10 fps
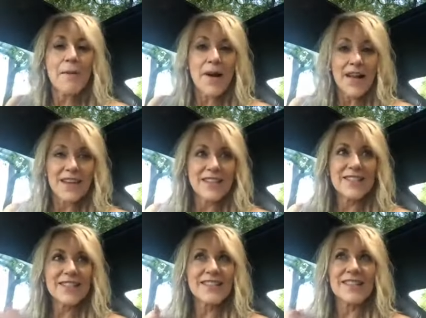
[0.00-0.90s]
But
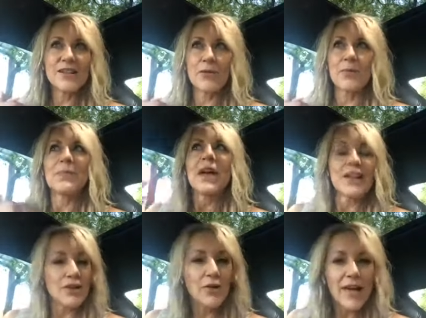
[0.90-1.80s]
just so
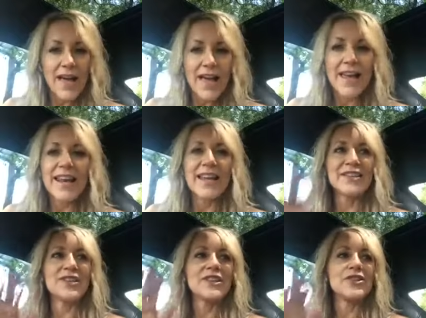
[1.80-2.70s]
go ahead and
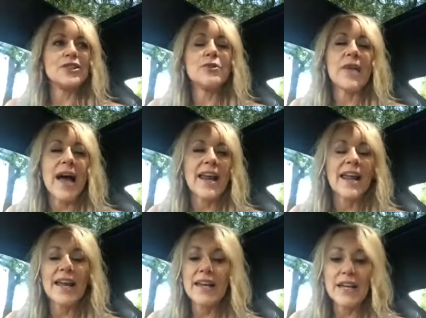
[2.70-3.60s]
just do that.
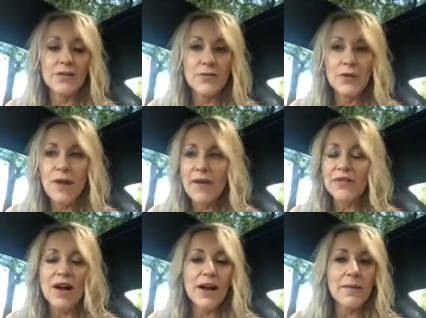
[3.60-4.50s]
And if you have
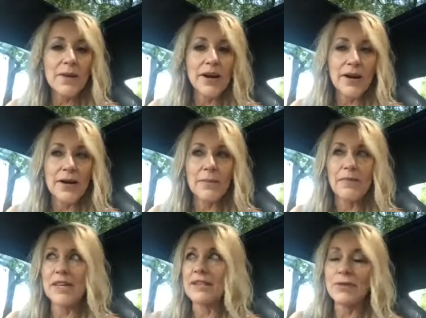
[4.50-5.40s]
time, um,
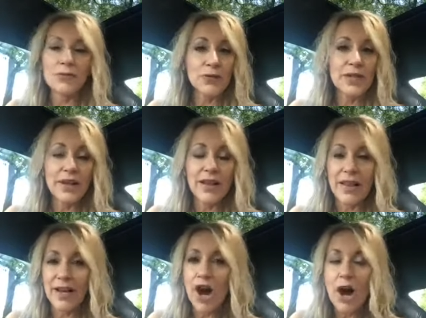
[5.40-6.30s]
please feel free to
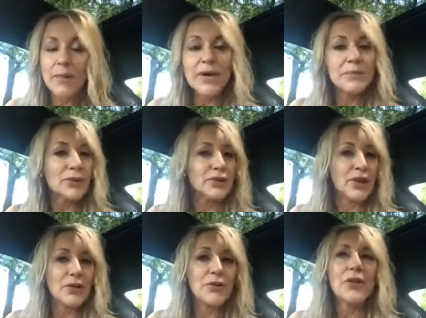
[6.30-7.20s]
like comment
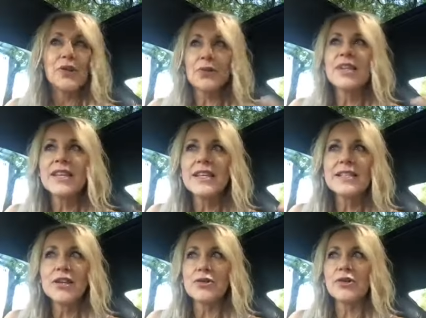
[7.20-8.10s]
below the three things
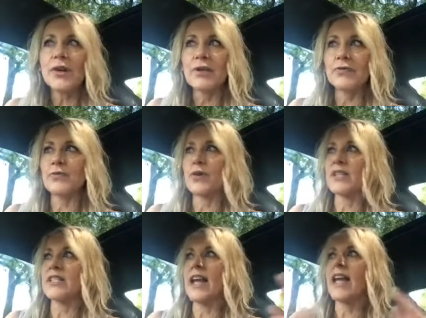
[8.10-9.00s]
that you're grateful for
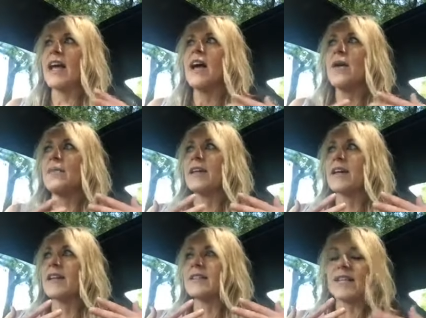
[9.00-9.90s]
today
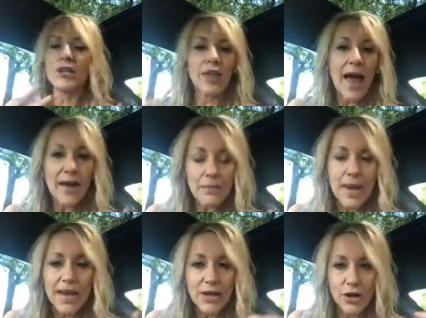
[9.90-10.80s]
because that
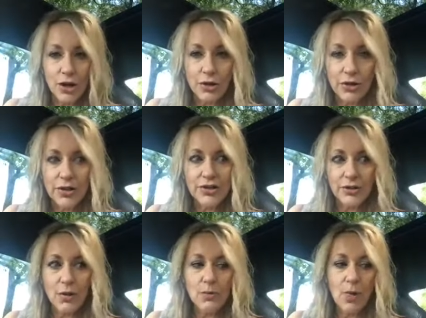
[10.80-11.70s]
may encourage
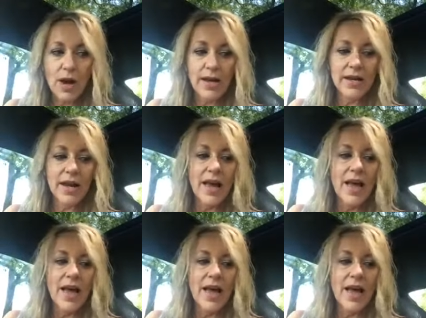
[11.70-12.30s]
someone